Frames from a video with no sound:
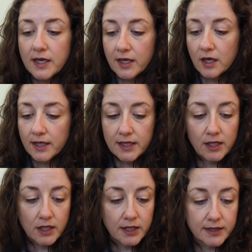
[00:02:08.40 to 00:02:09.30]
and I got it
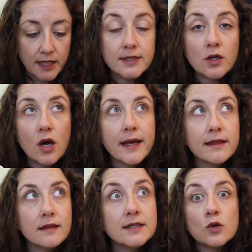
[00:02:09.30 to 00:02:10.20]
on, it's,
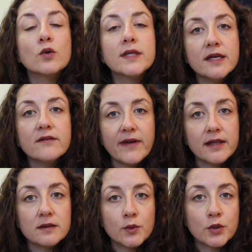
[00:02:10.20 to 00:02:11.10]
I, it's only
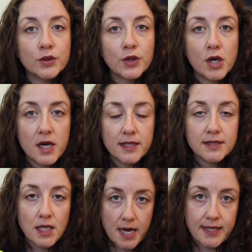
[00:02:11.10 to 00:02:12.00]
available
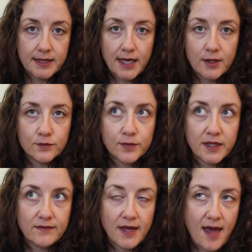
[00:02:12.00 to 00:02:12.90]
online. I don't
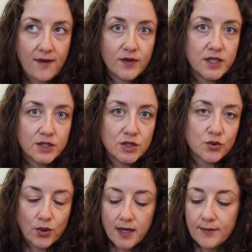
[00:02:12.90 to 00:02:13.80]
believe they have it in
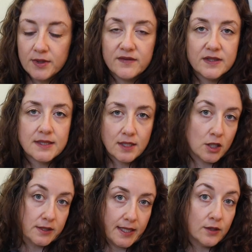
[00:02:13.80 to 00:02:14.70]
store. I believe it said
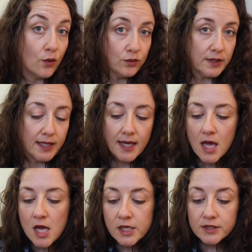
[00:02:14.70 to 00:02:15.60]
online only.
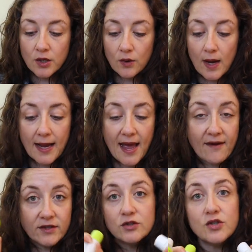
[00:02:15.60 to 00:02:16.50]
So I
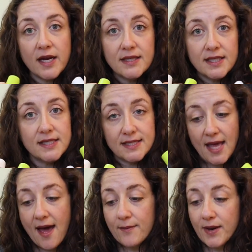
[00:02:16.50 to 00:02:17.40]
haven't tried these
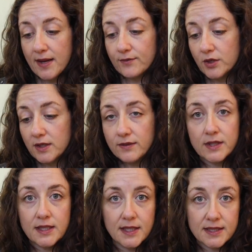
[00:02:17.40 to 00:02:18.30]
yet, but I'm really,
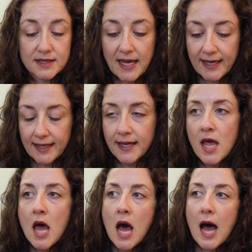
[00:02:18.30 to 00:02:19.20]
really excited.
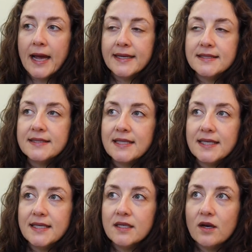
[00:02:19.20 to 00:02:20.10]
I
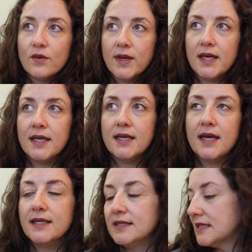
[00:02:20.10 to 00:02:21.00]
did go in
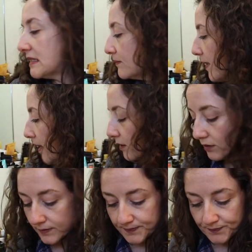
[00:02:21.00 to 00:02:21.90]
and
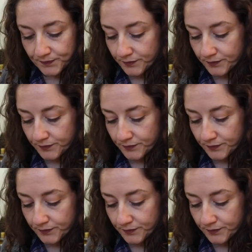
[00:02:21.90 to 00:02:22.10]
smell